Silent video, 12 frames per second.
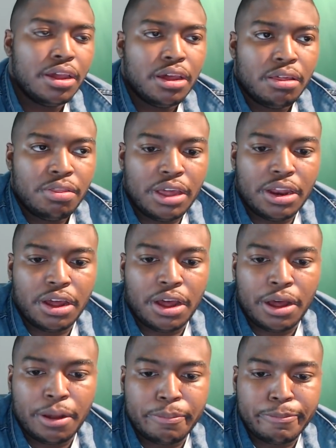
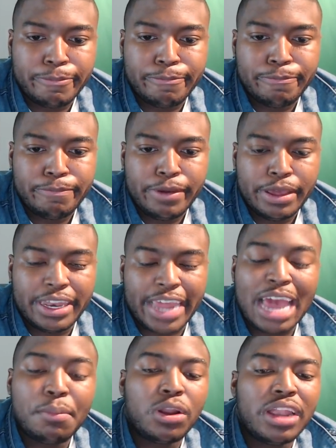Dame
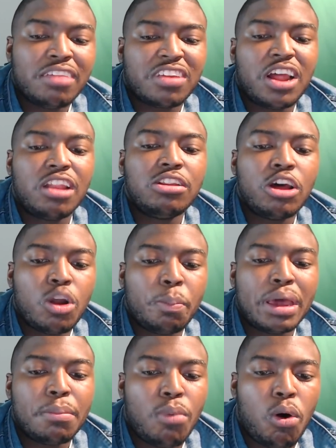will listen a little
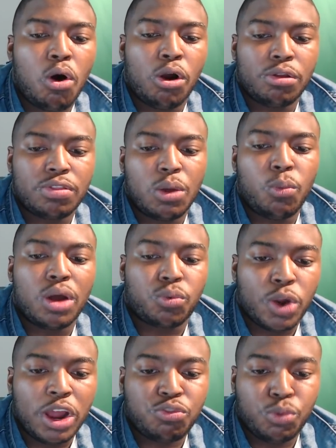bit more than what
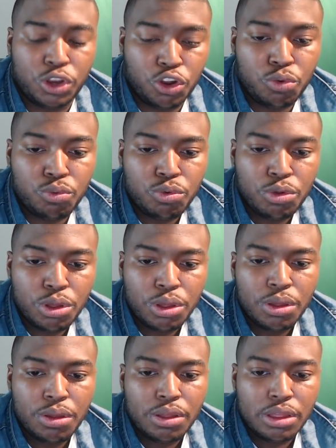Russ would do.
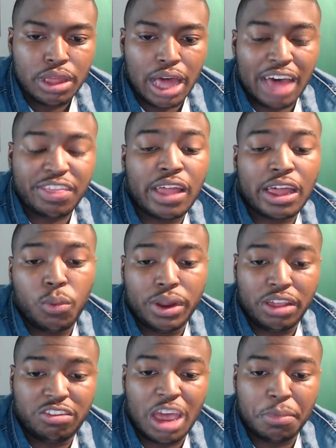I think they can win
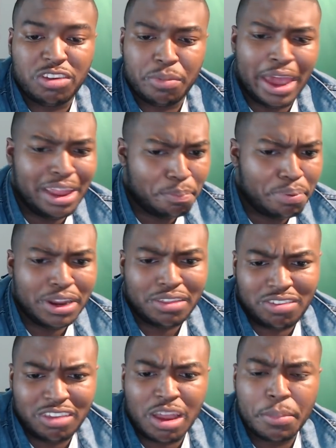a championship and put
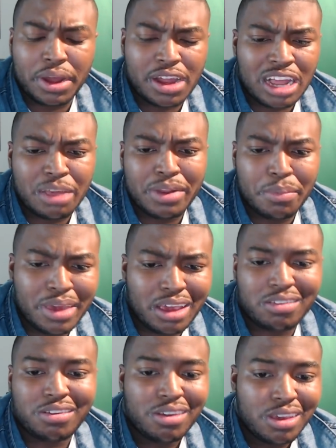CJ McCollum in the
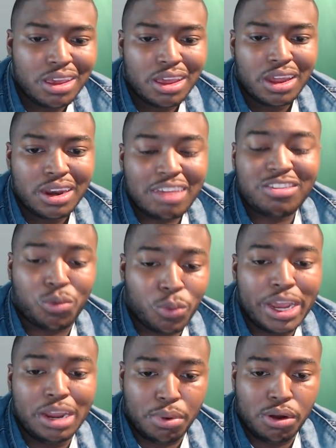mix. That's a
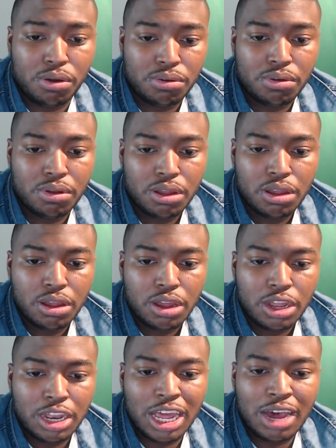ring, bro.
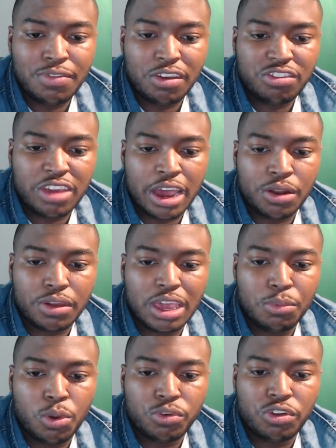Love this channel. Keep
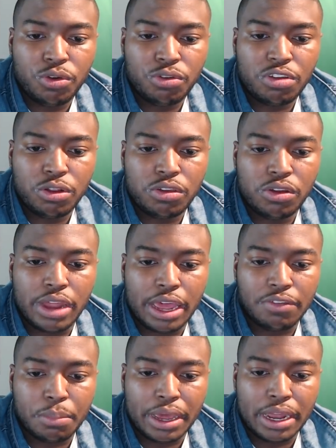doing what you do. Salute to you,
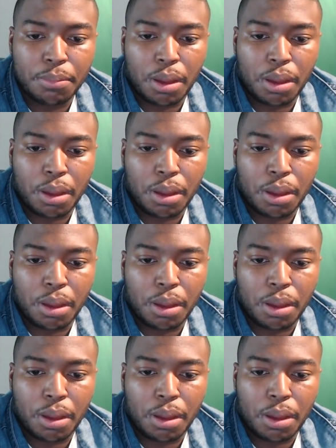David, man.